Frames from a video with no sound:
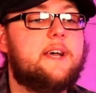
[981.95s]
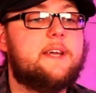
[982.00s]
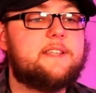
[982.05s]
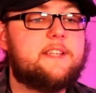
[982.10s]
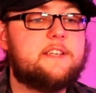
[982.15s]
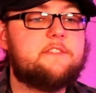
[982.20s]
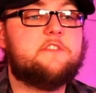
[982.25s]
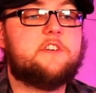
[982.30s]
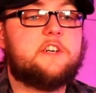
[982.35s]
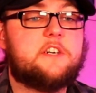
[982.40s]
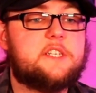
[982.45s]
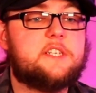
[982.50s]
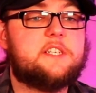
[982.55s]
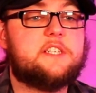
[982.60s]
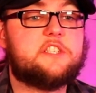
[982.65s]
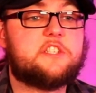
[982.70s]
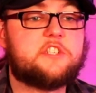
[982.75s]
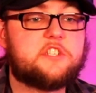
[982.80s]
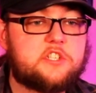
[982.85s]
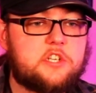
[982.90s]
There are
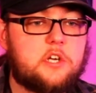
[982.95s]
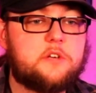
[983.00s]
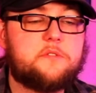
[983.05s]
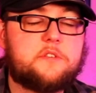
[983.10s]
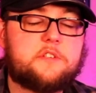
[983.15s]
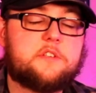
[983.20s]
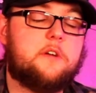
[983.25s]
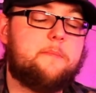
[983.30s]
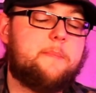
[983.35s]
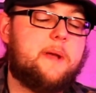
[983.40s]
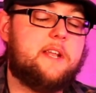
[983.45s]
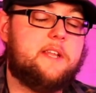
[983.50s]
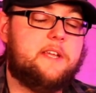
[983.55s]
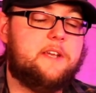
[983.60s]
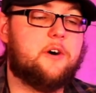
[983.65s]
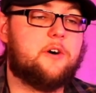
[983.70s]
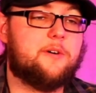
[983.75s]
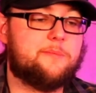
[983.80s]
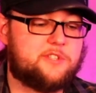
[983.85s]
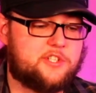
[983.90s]
so many
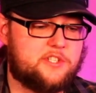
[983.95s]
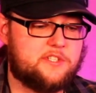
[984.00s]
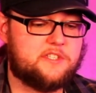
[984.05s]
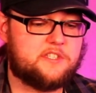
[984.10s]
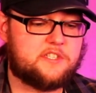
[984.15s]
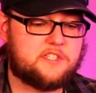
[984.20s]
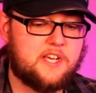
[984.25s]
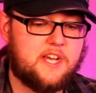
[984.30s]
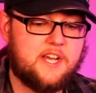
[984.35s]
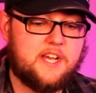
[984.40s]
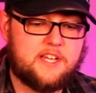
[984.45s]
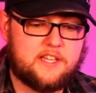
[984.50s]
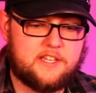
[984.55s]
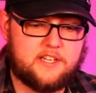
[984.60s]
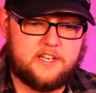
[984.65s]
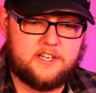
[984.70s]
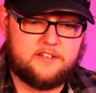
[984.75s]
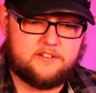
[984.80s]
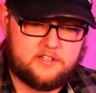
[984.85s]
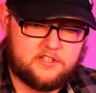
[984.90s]
options
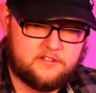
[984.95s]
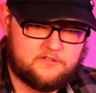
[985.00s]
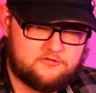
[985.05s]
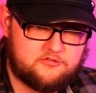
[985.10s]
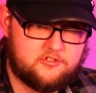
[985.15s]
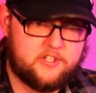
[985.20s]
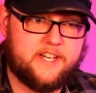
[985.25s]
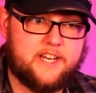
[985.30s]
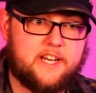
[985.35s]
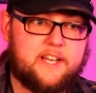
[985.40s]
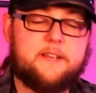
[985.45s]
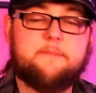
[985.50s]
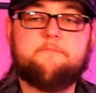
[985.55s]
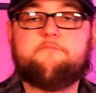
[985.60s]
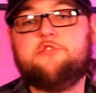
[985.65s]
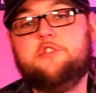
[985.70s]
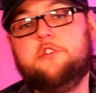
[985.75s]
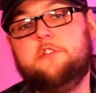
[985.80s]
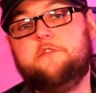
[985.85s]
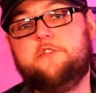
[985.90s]
that can really
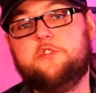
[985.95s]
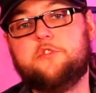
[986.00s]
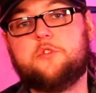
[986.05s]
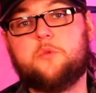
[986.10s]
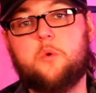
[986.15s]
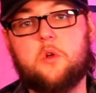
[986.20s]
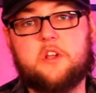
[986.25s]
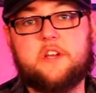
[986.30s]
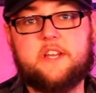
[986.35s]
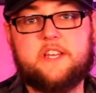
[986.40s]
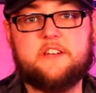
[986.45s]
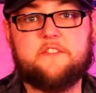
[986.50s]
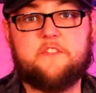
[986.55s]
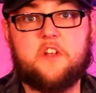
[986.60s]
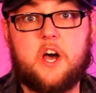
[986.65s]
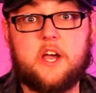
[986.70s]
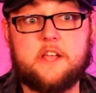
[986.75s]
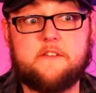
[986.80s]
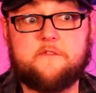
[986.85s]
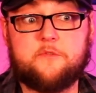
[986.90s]
improve your quality of
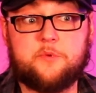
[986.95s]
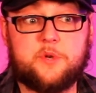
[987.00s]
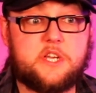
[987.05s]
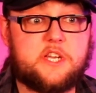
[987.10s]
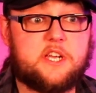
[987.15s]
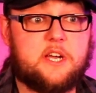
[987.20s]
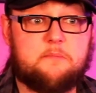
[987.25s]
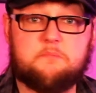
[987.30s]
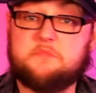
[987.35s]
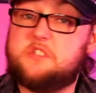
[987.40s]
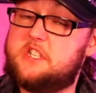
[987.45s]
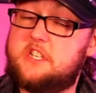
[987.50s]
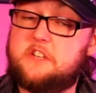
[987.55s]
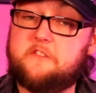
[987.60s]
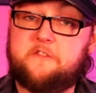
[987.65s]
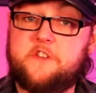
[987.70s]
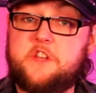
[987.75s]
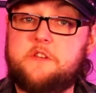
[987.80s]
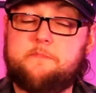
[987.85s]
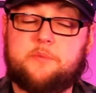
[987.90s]
life when it comes to the
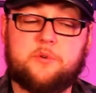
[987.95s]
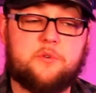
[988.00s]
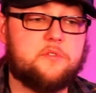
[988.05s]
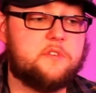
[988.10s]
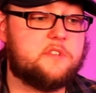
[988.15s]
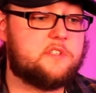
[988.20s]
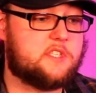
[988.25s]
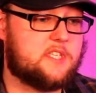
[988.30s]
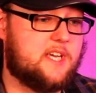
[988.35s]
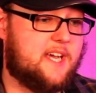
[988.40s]
feet paws.